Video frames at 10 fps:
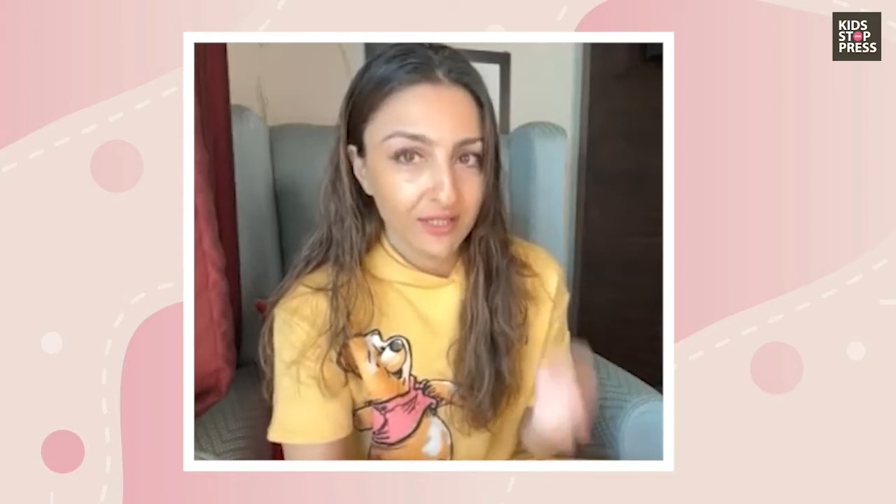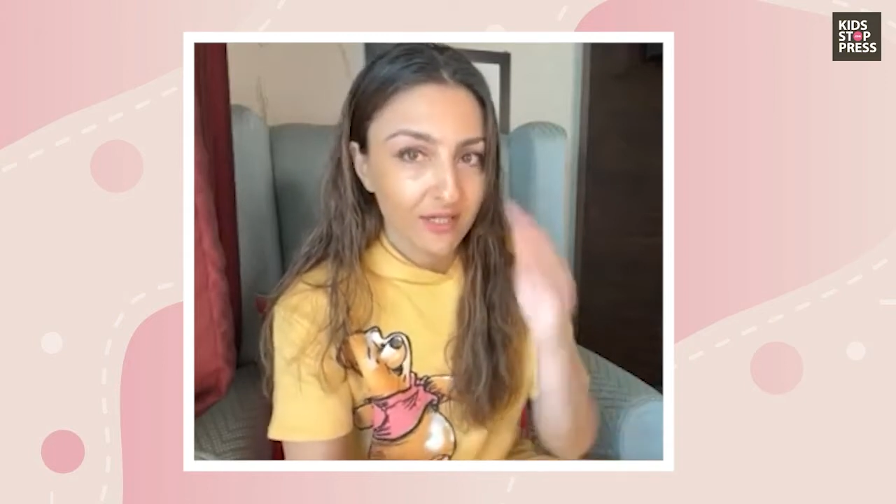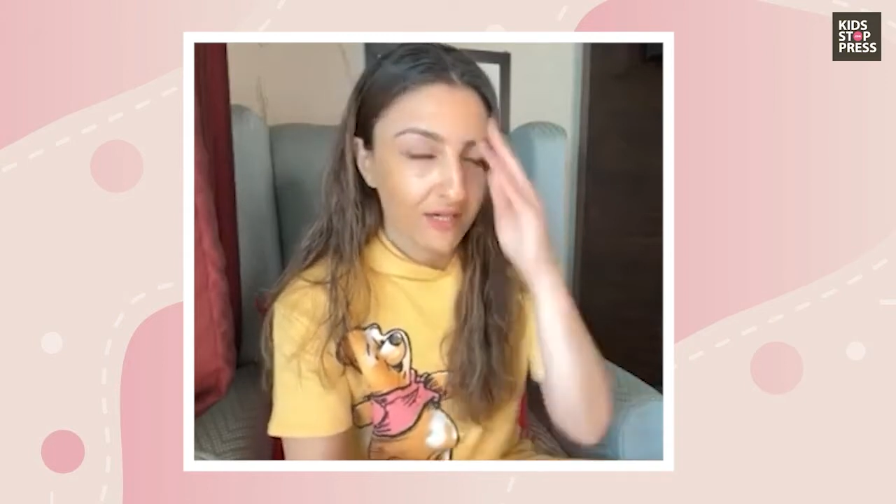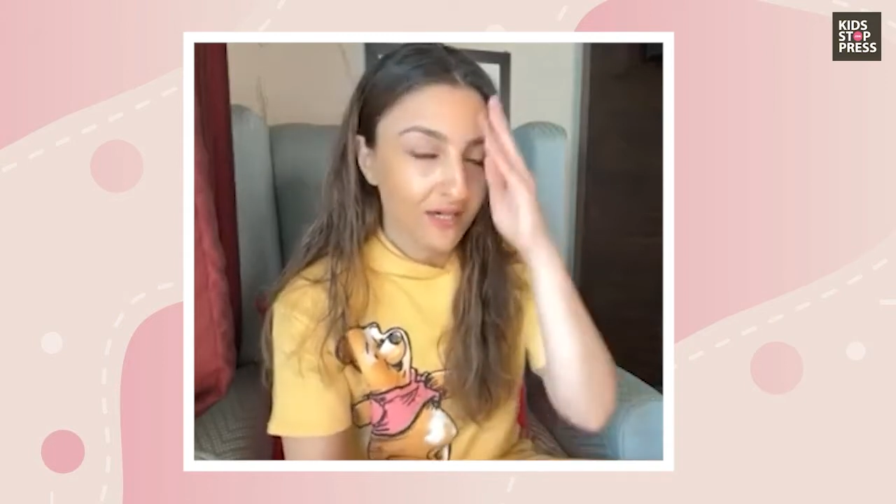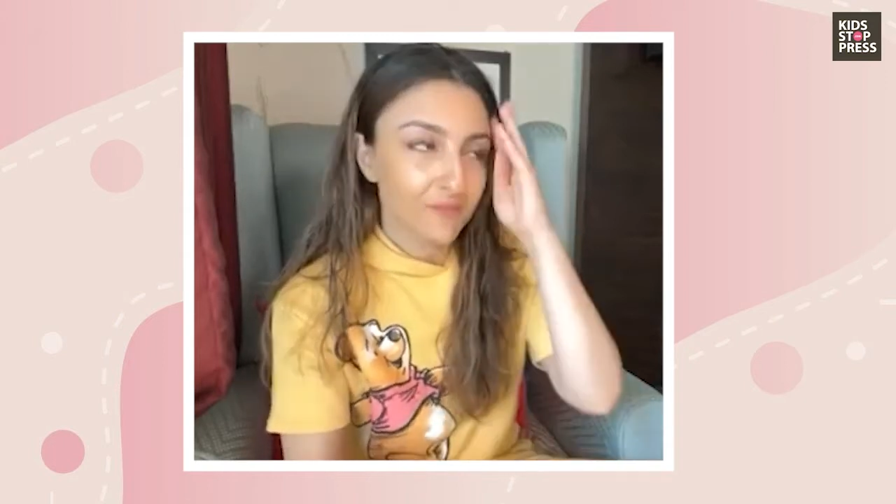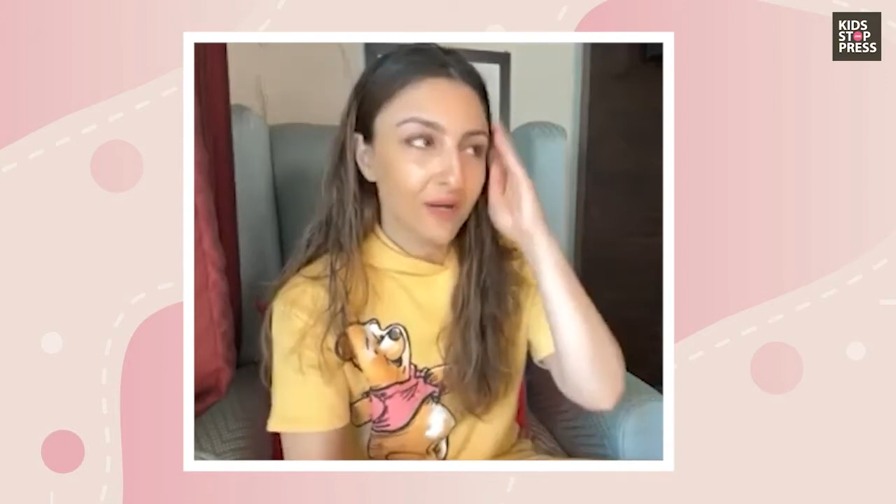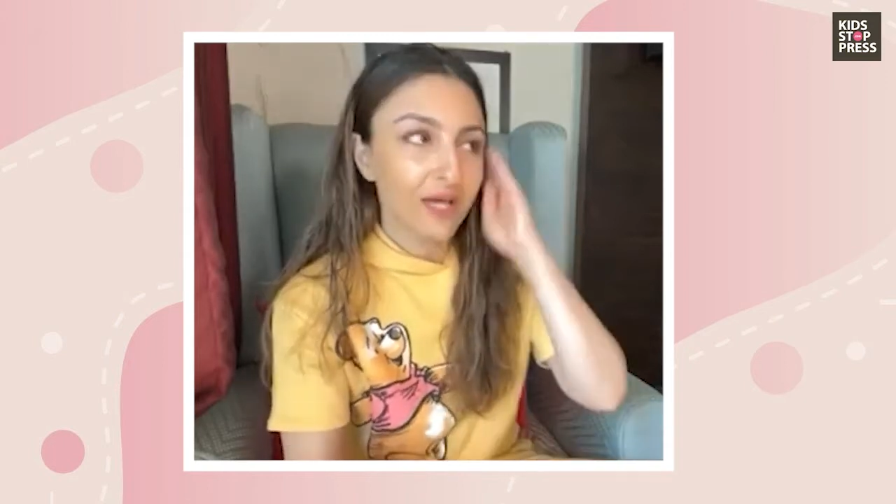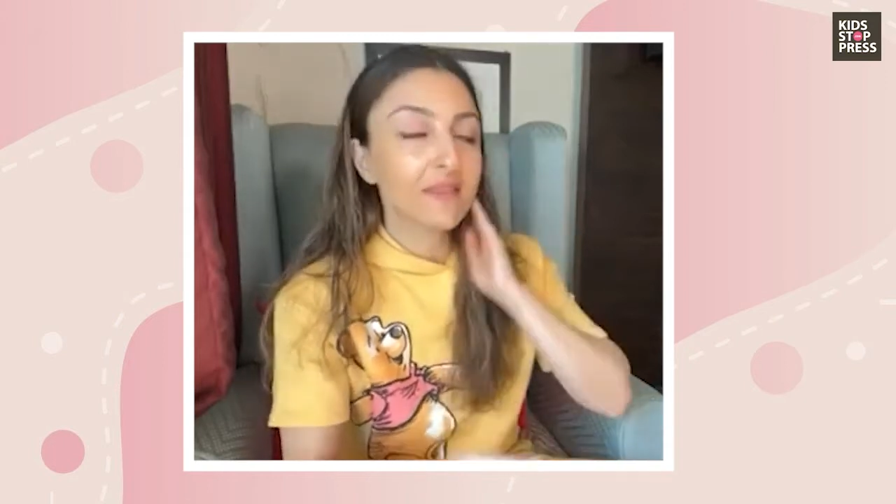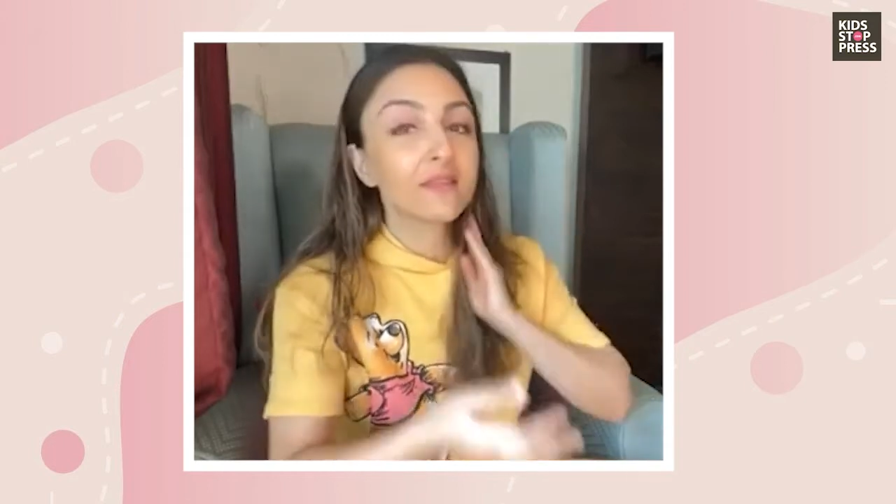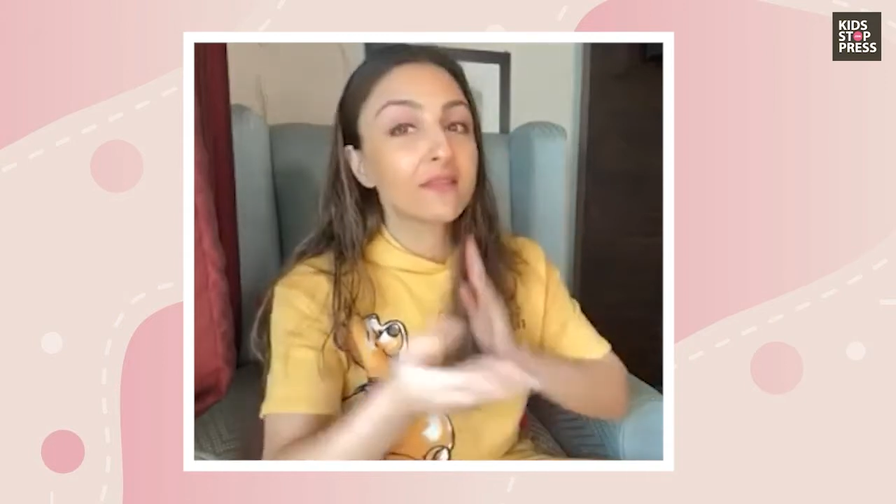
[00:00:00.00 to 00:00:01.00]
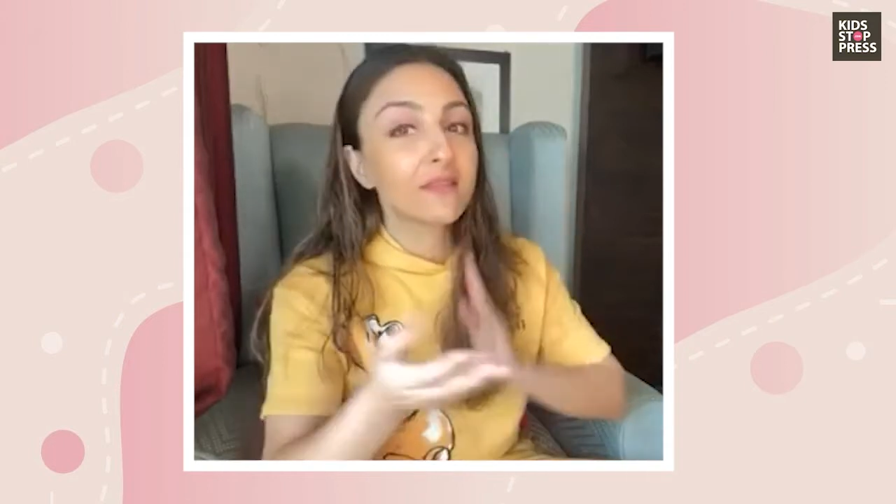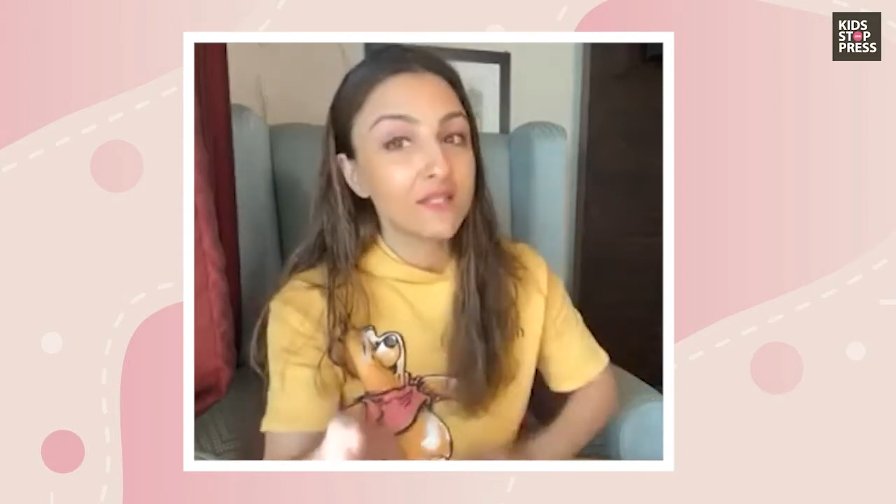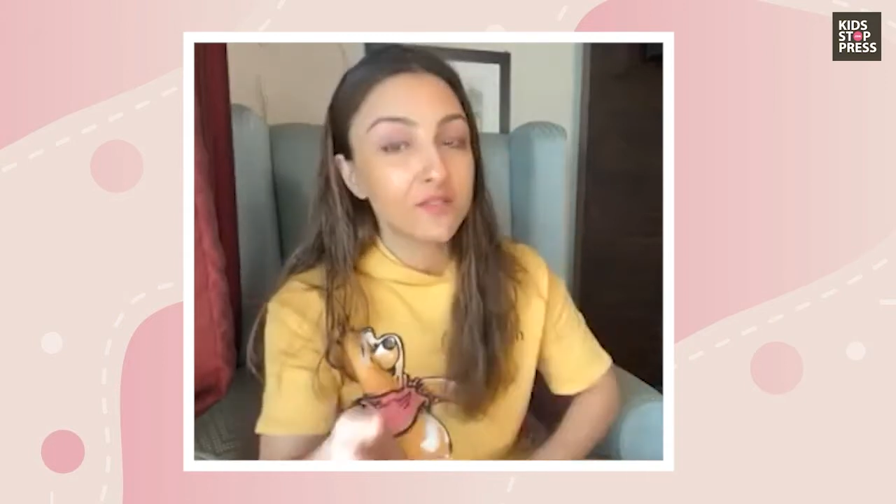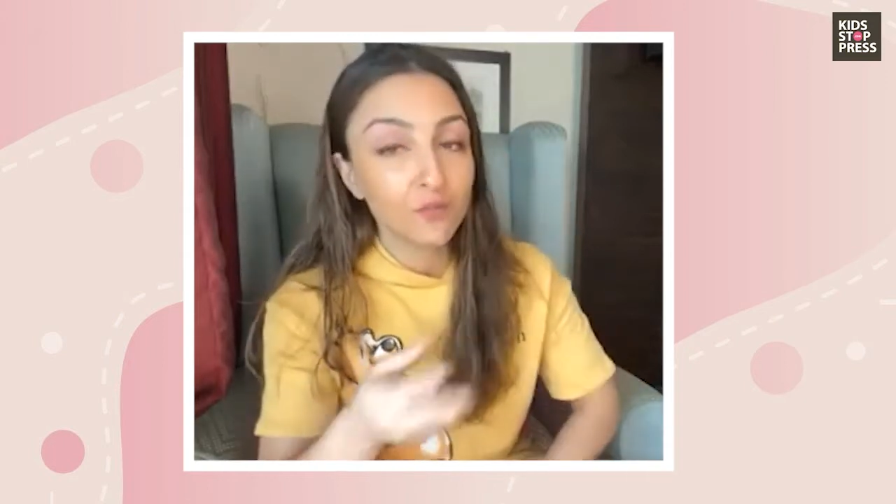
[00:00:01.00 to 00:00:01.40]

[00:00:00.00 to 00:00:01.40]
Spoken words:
And I think that that's